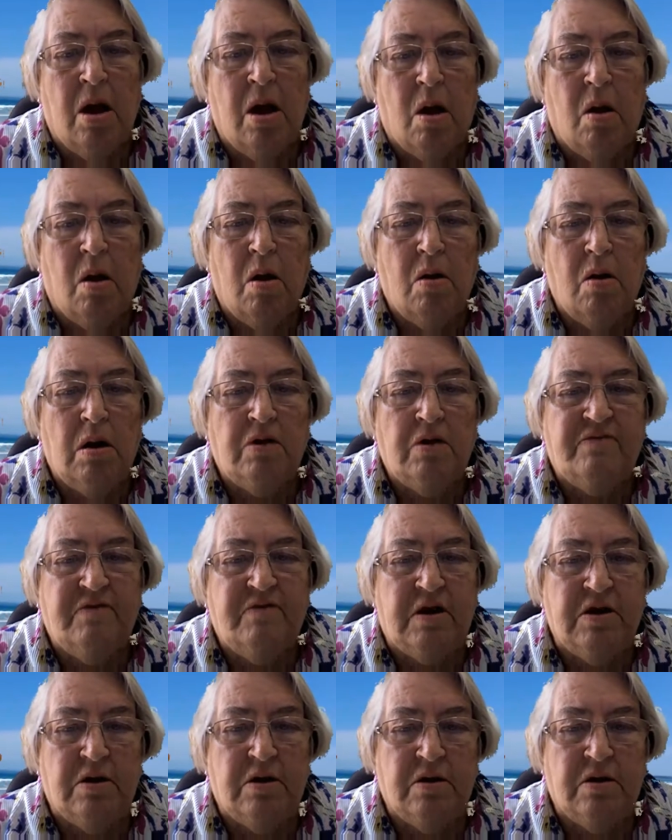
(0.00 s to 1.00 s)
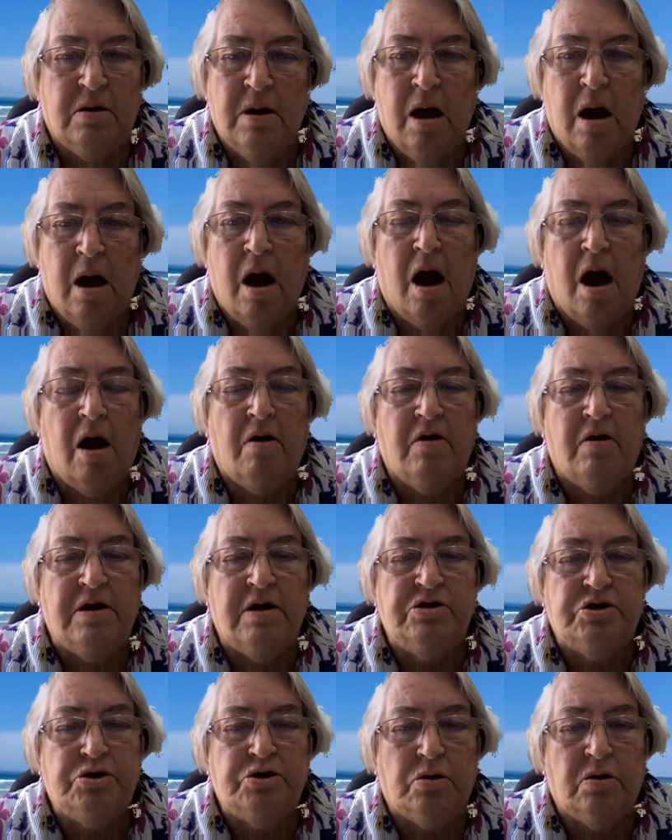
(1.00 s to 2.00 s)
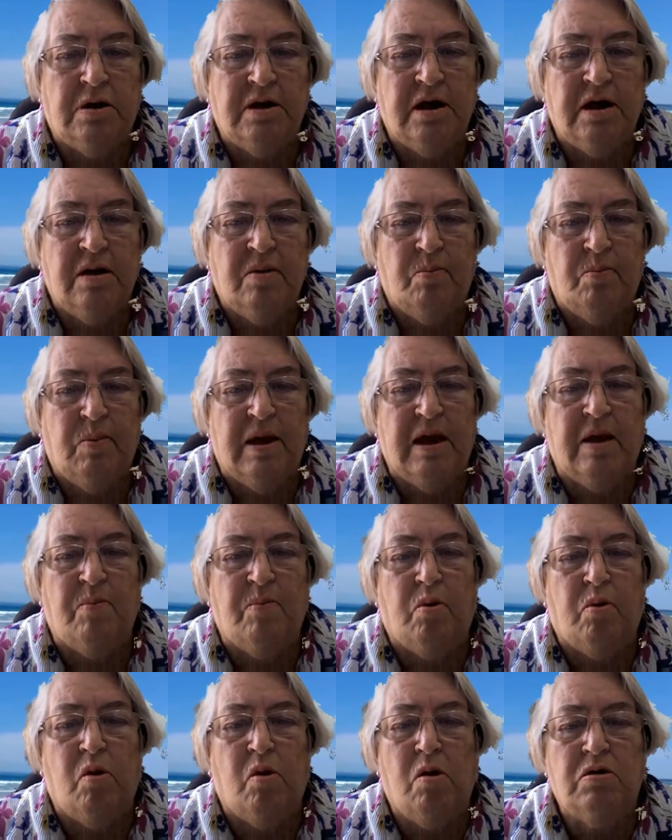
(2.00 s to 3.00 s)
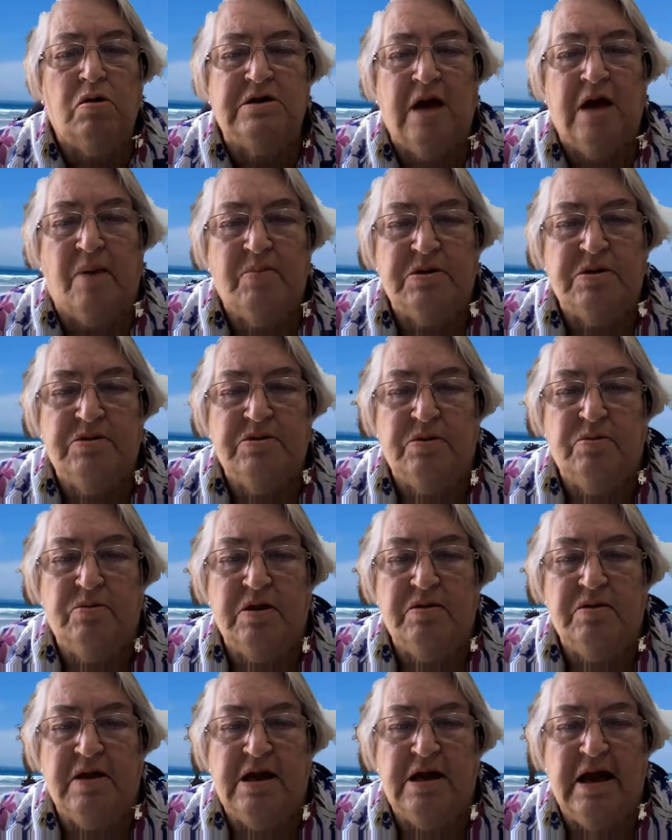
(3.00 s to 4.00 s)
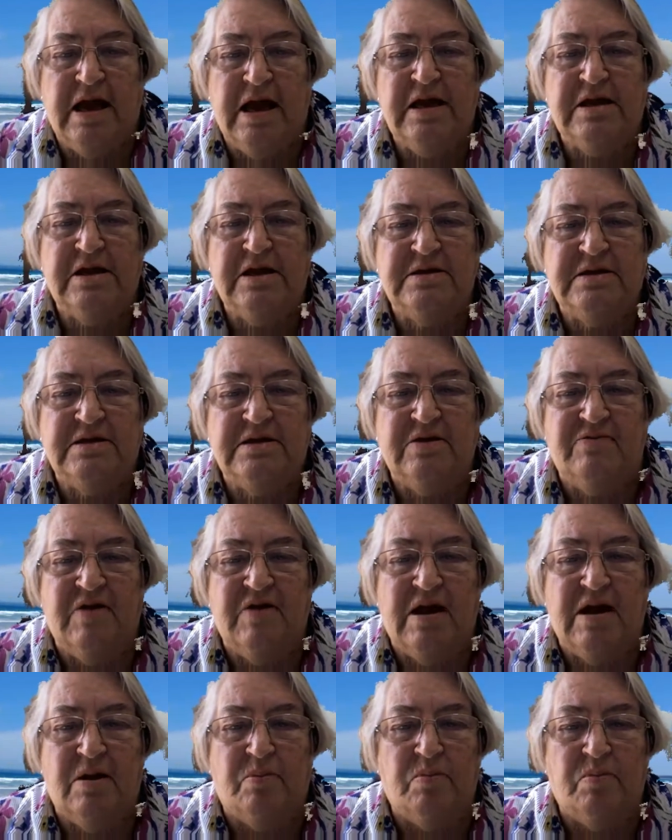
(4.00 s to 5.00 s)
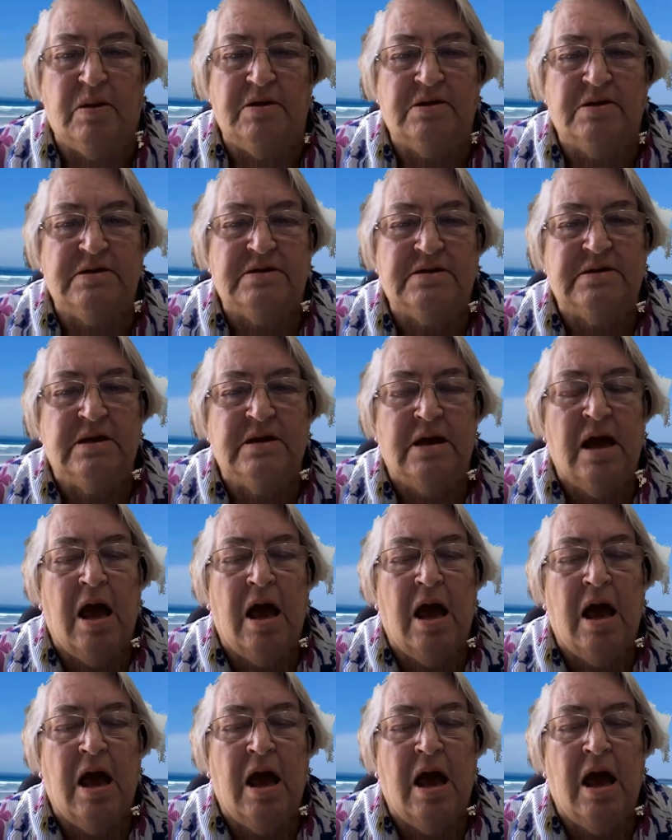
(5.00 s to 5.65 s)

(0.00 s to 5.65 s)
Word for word: all of you are enjoying being brought up with the latest developments